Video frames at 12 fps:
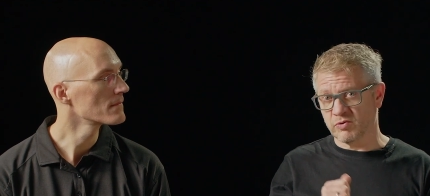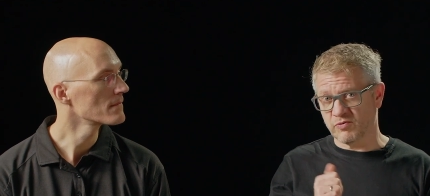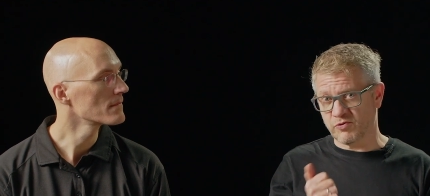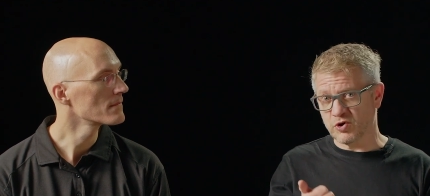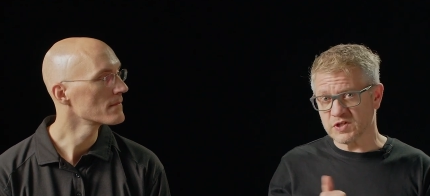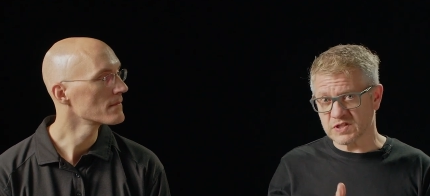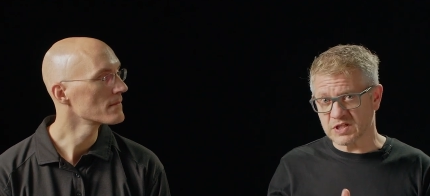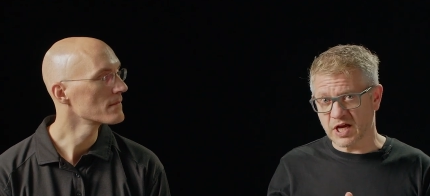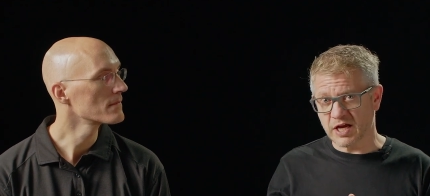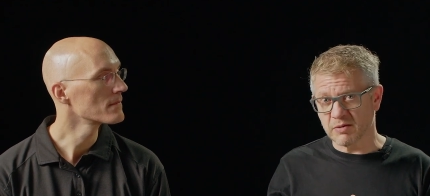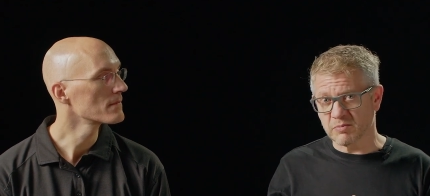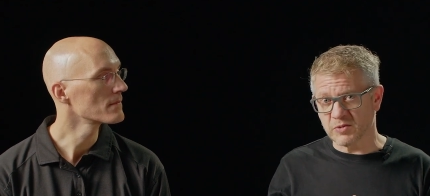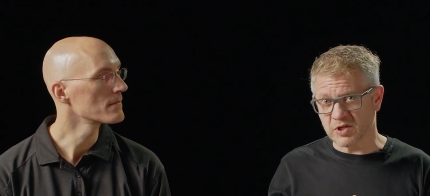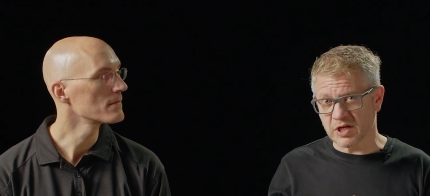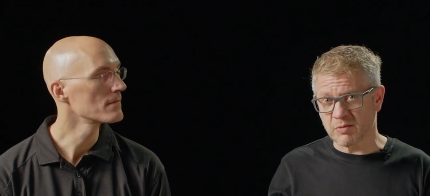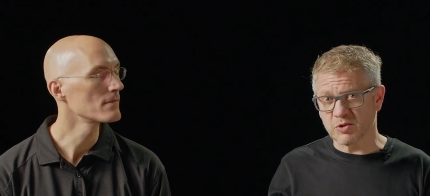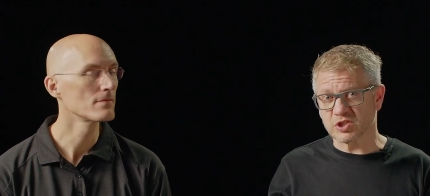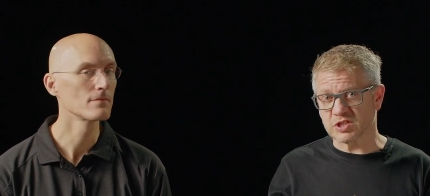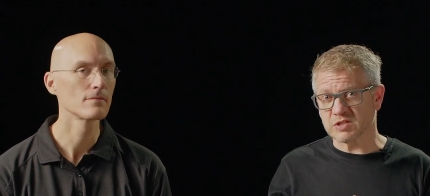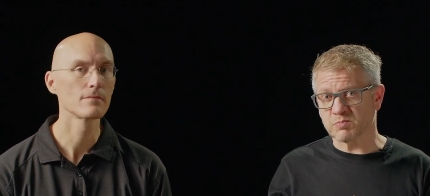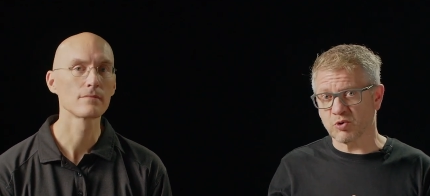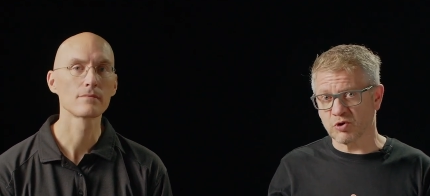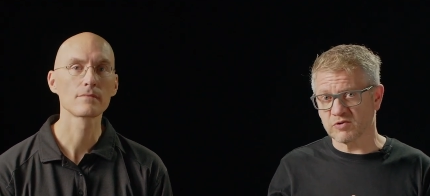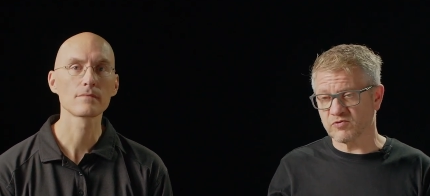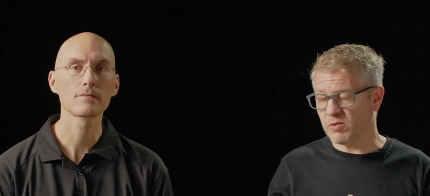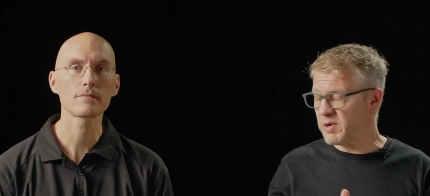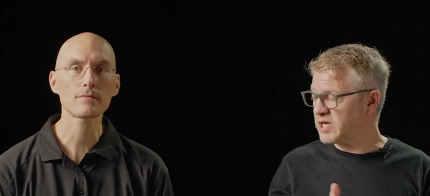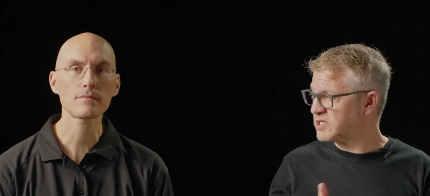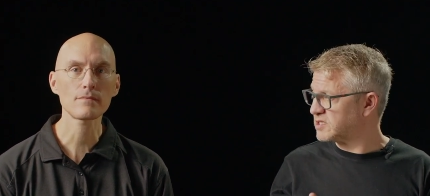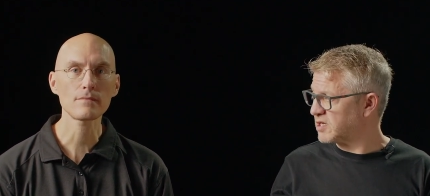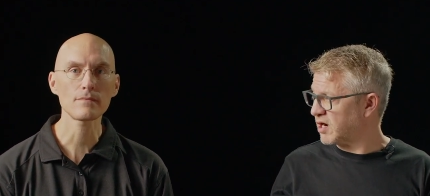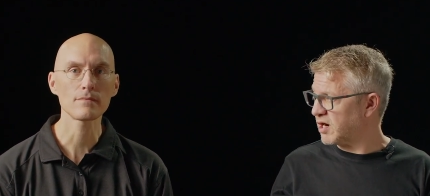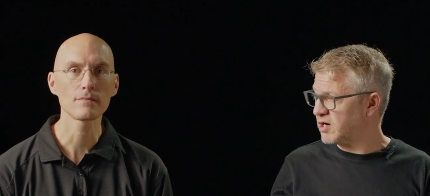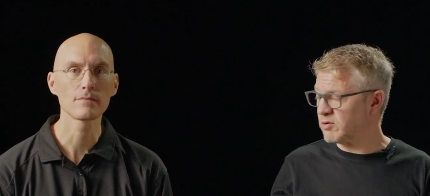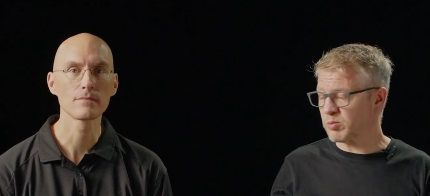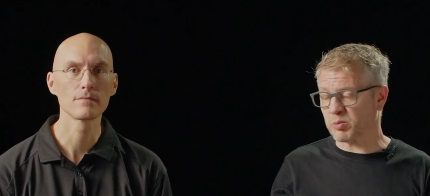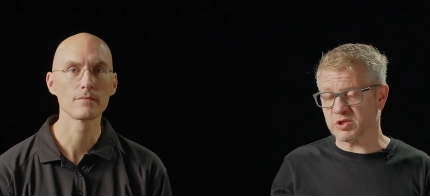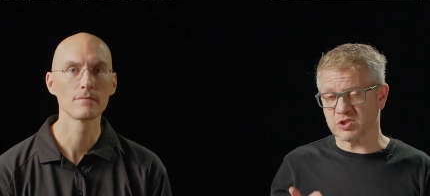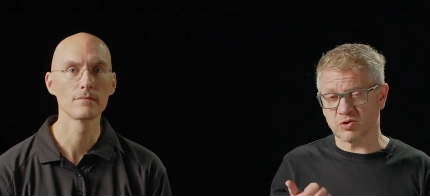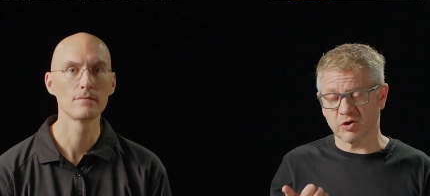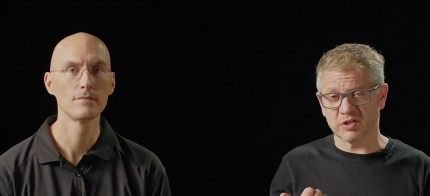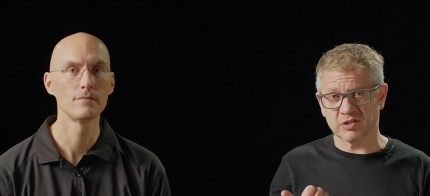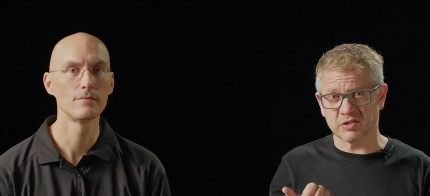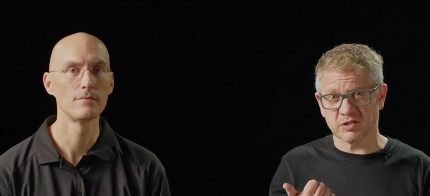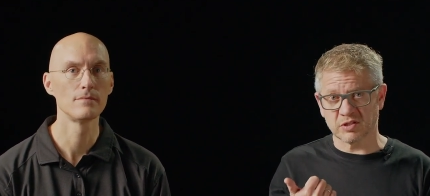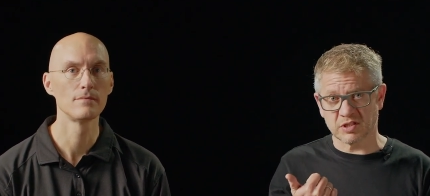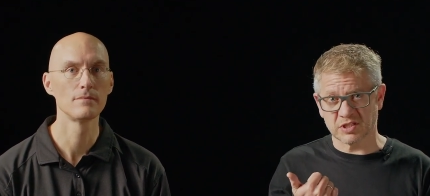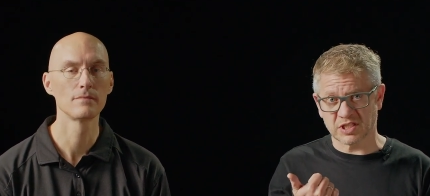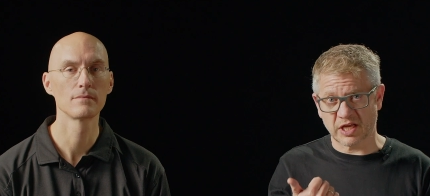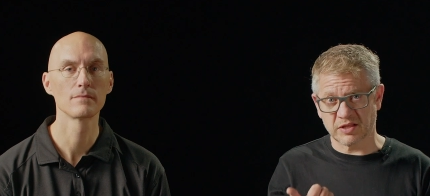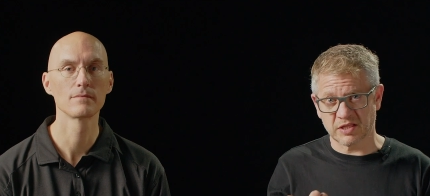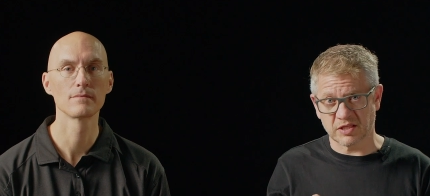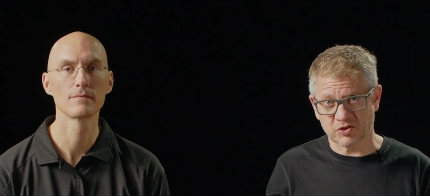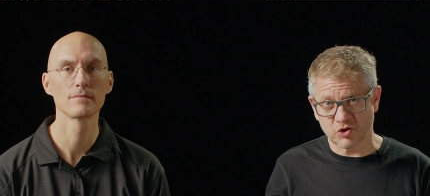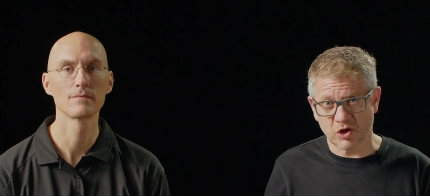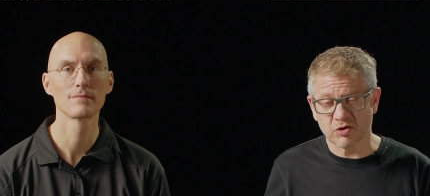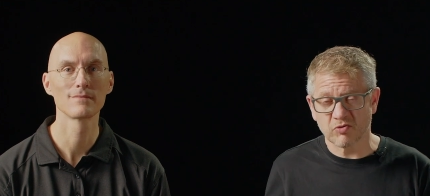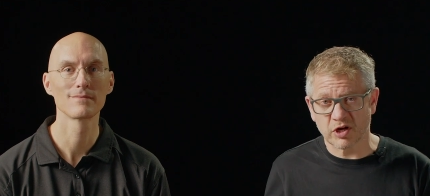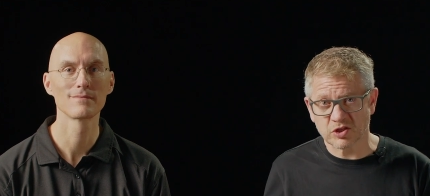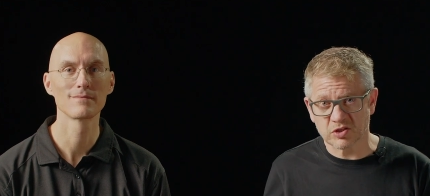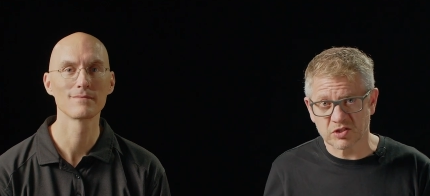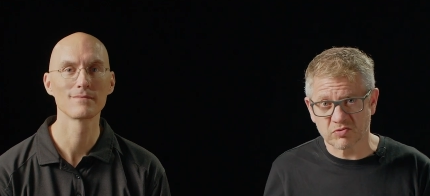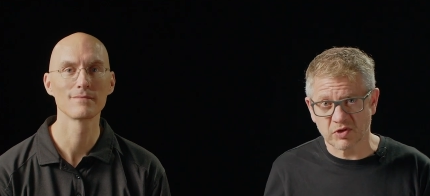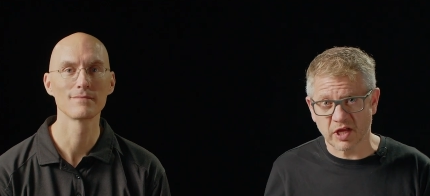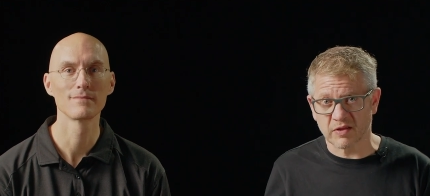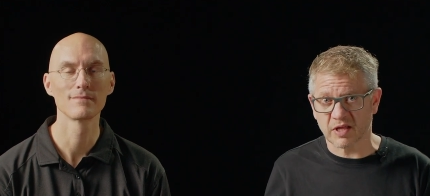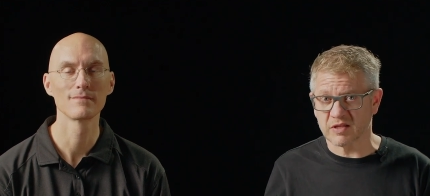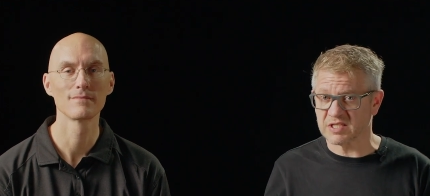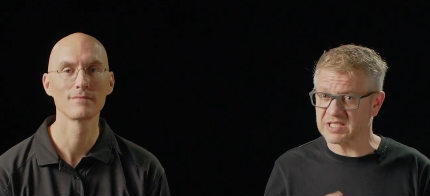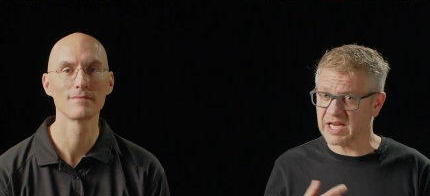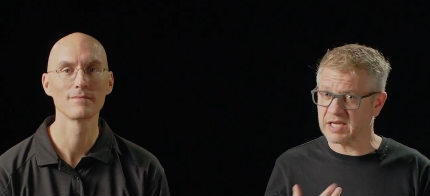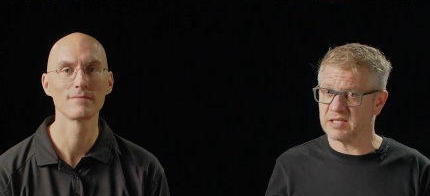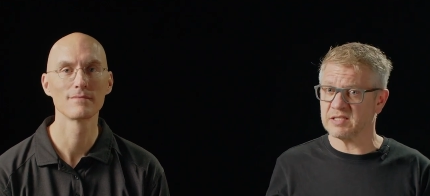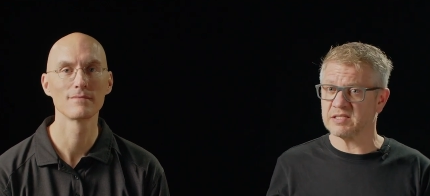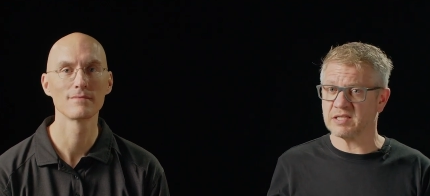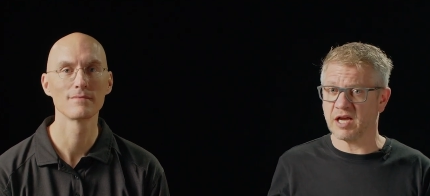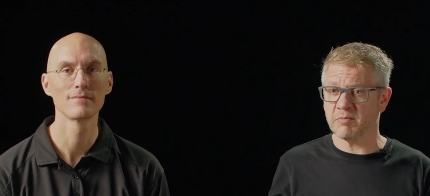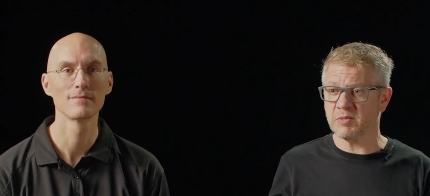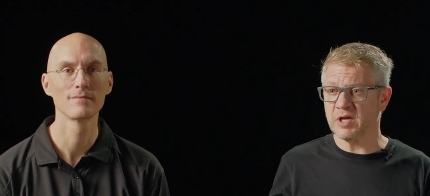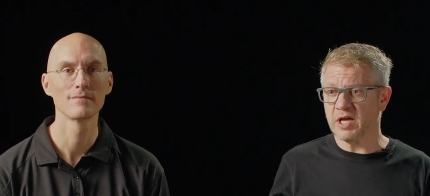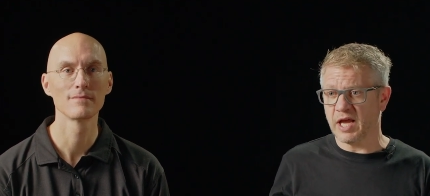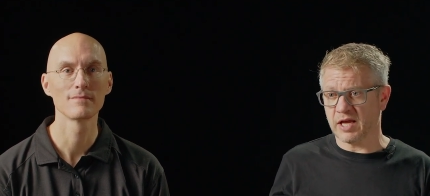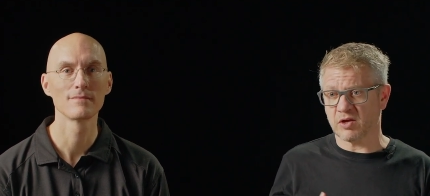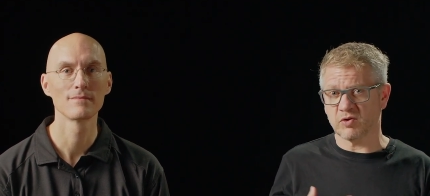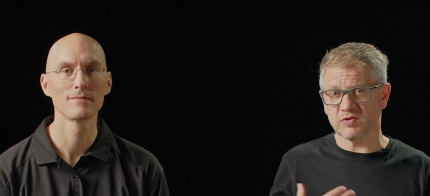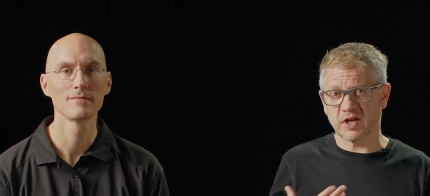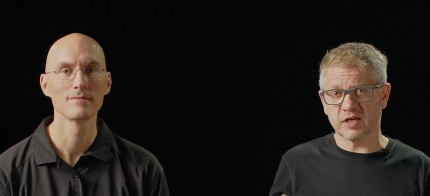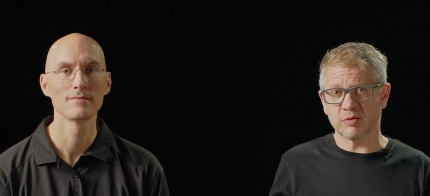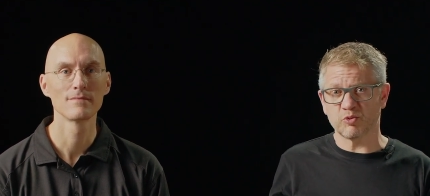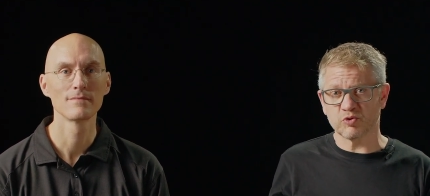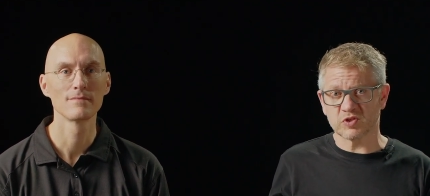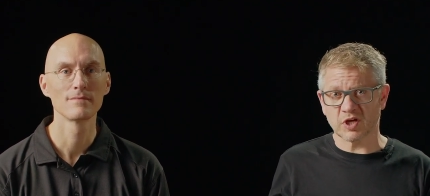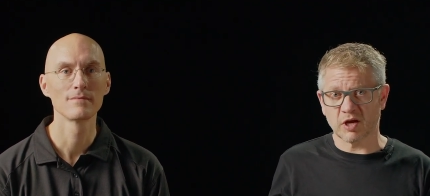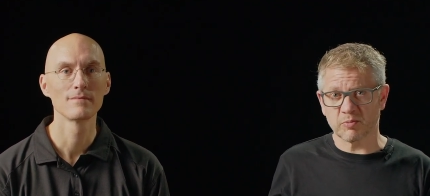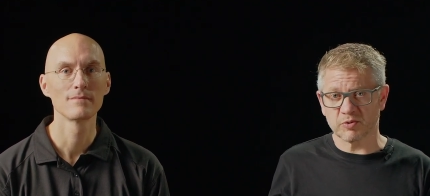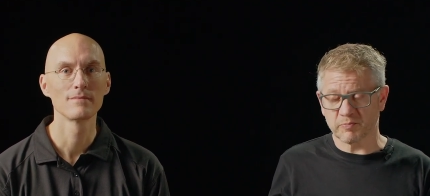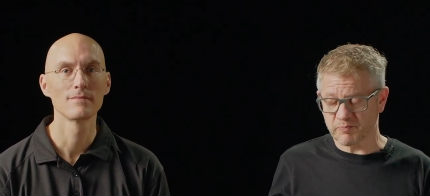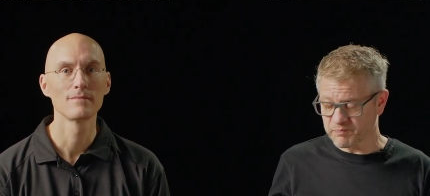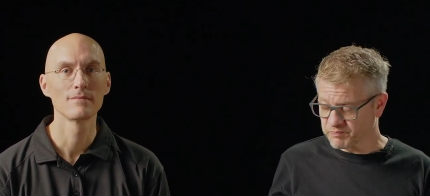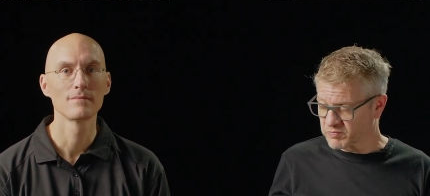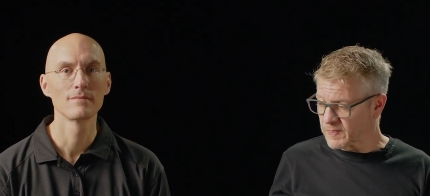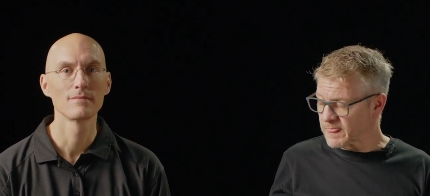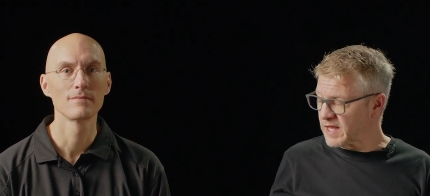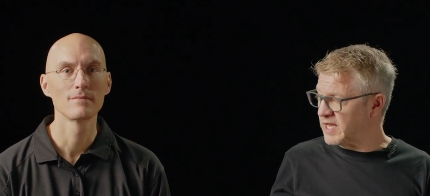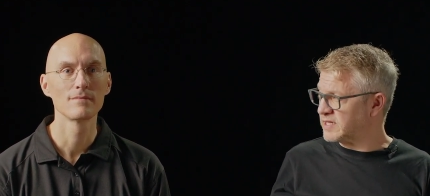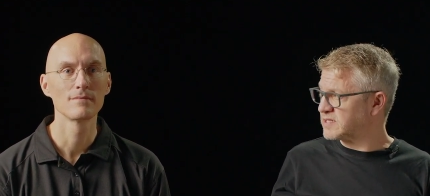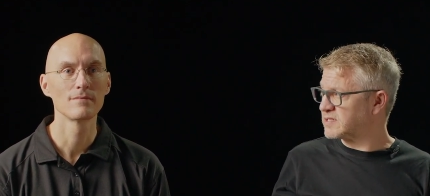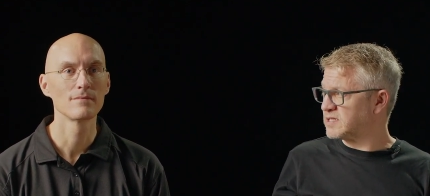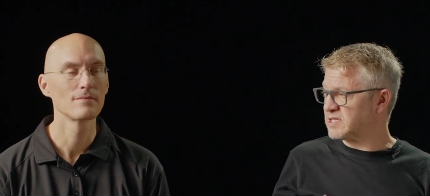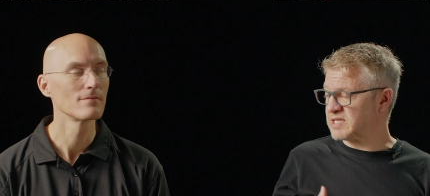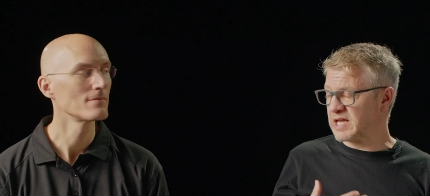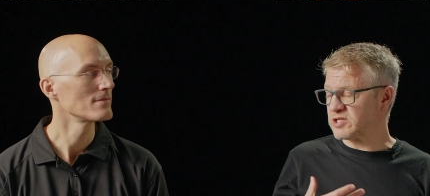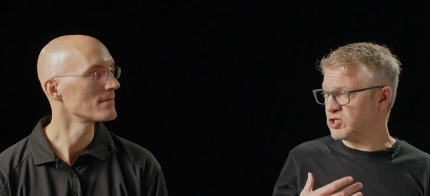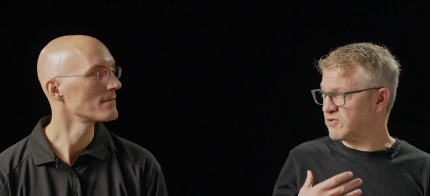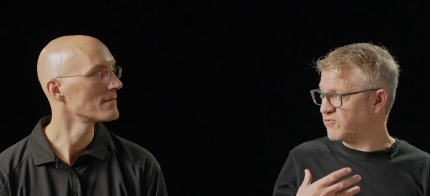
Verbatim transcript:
Speaker 1: the first time the image is pulled from ACR, it will be stored inside the internal registry, and then the second time a container boots up, it's essentially